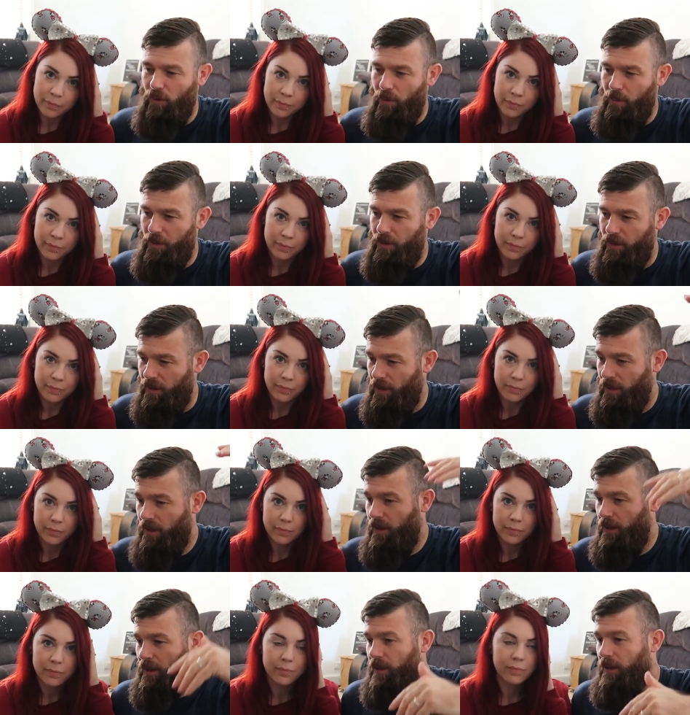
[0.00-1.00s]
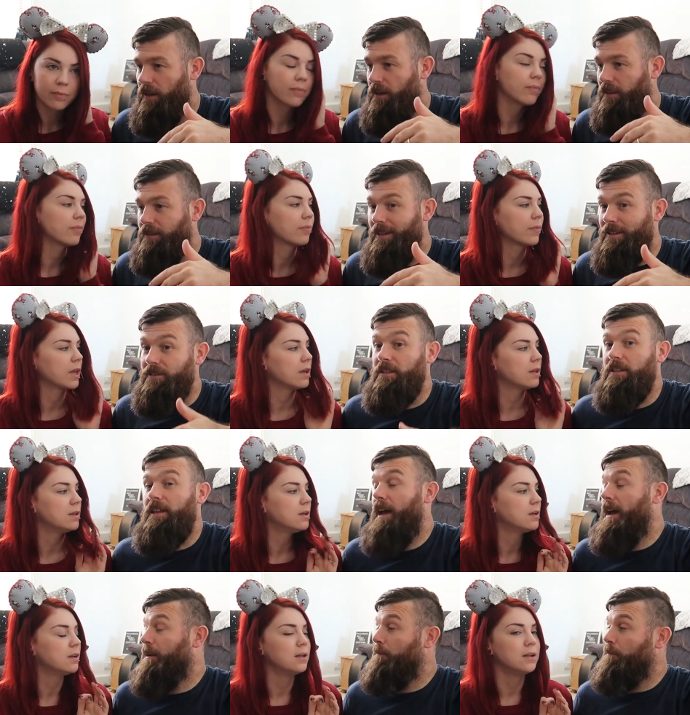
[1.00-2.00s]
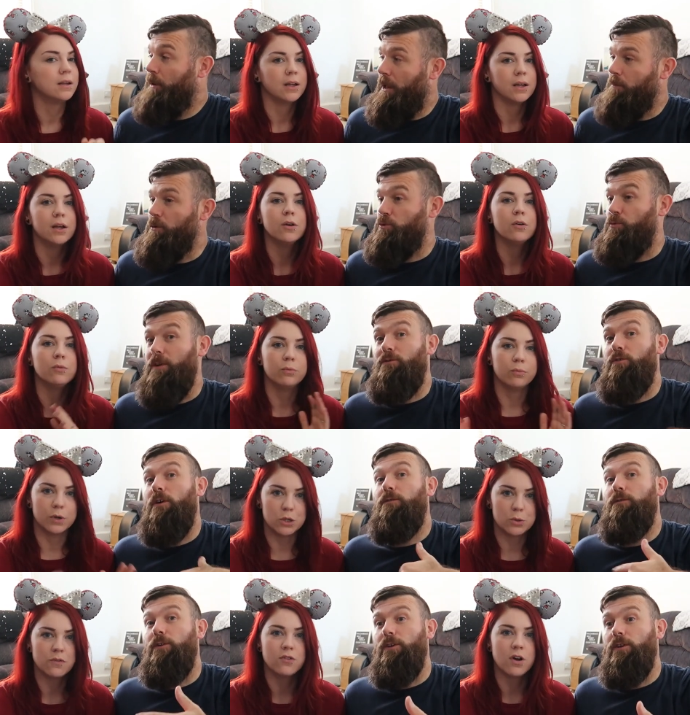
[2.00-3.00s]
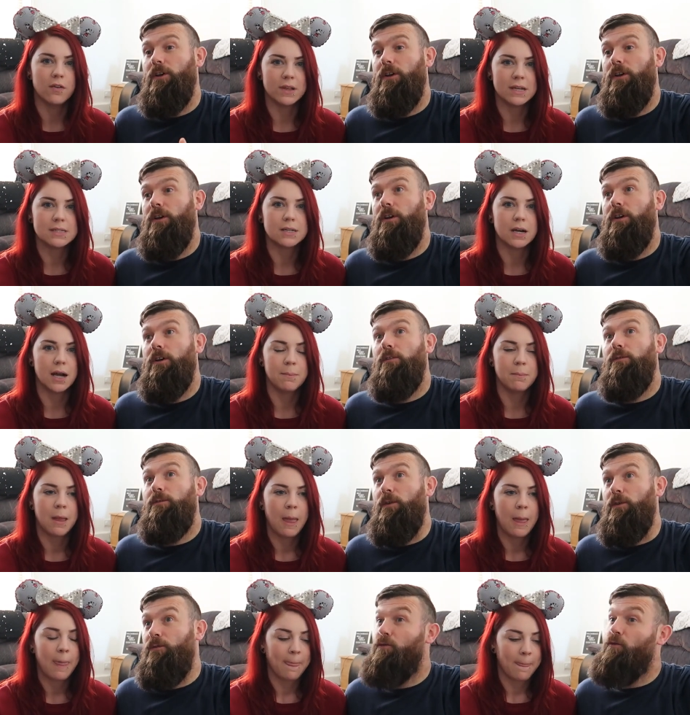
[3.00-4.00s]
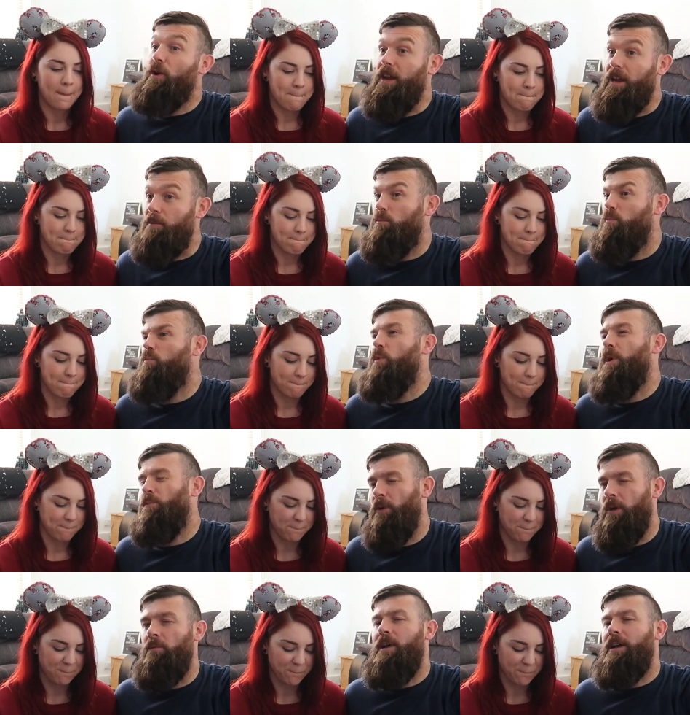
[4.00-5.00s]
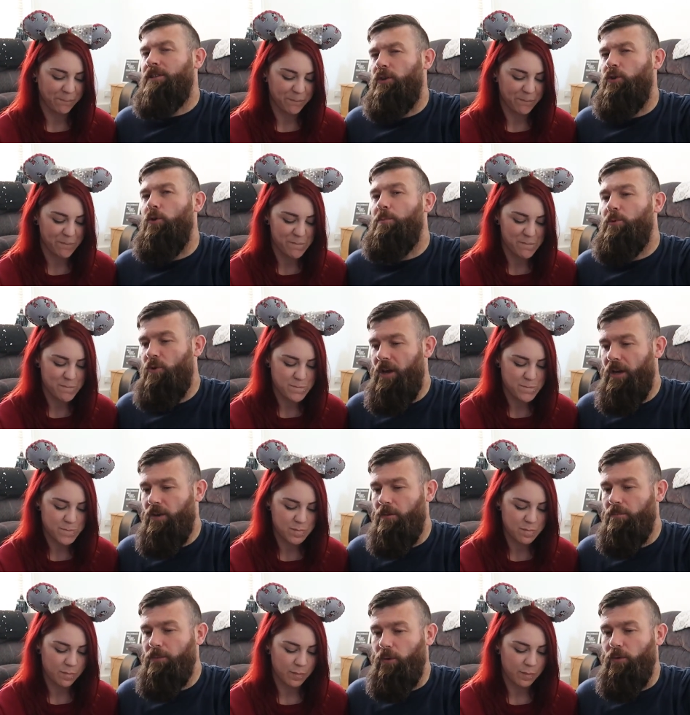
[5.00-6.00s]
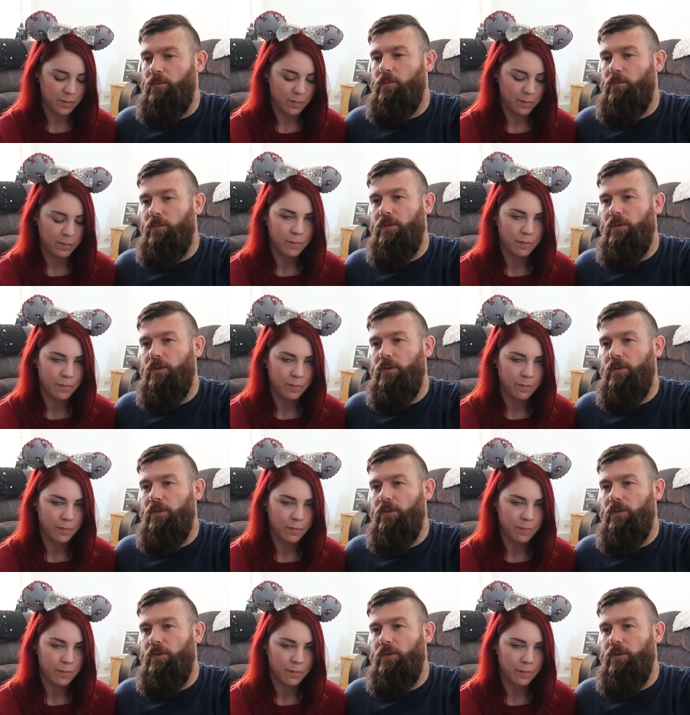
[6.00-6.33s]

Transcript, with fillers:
Speaker 1: doing the Disney dining plan, which we have
Speaker 2: got this time
Speaker 1: for free. We had the upgrade on, but